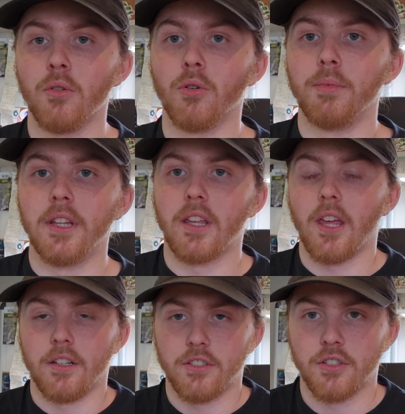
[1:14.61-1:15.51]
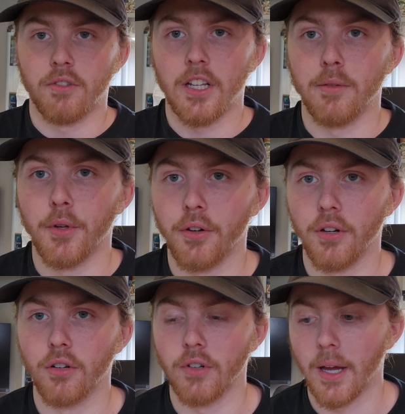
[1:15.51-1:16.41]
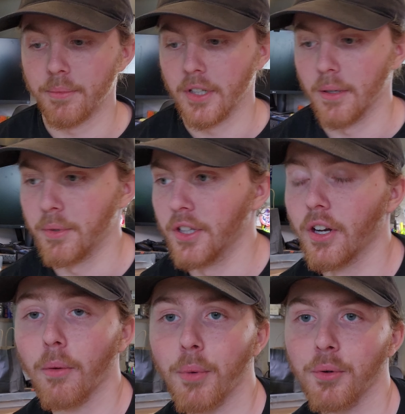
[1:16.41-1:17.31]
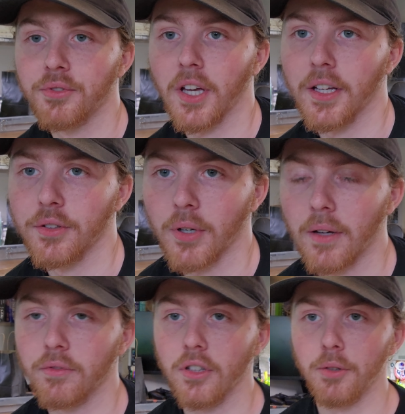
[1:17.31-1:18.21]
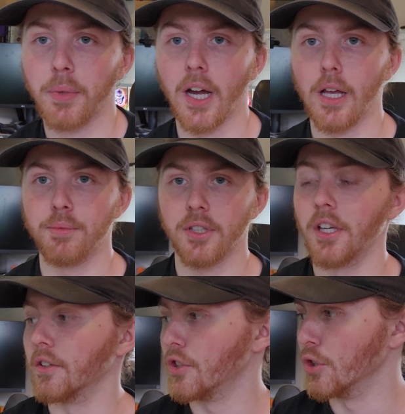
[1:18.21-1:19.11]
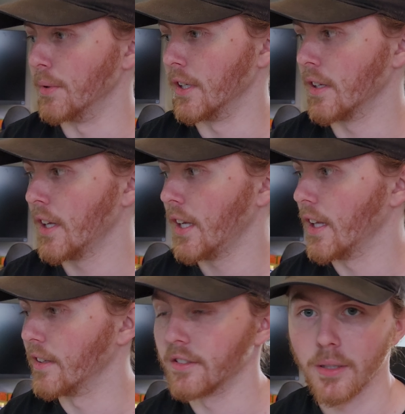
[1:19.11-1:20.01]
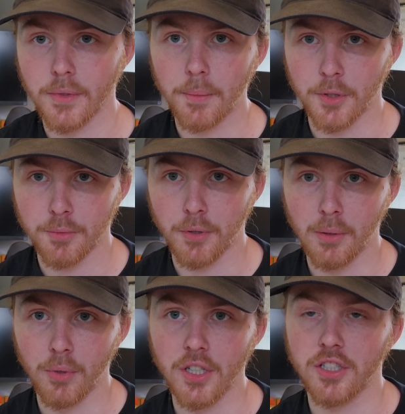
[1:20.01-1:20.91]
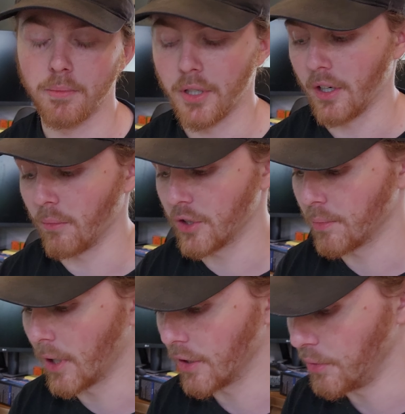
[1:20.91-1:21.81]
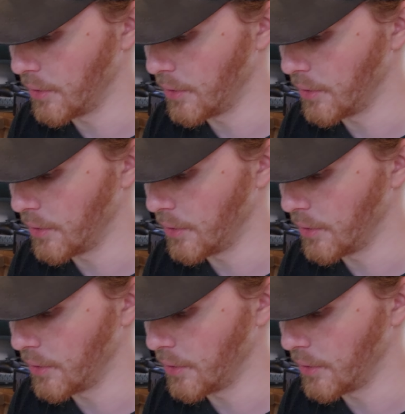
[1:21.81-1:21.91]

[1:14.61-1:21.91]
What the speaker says: will be the canister right in the middle, all wrapped up, and then on both sides you'll have lily pipes and tubing, and sometimes a spring brush depending on which model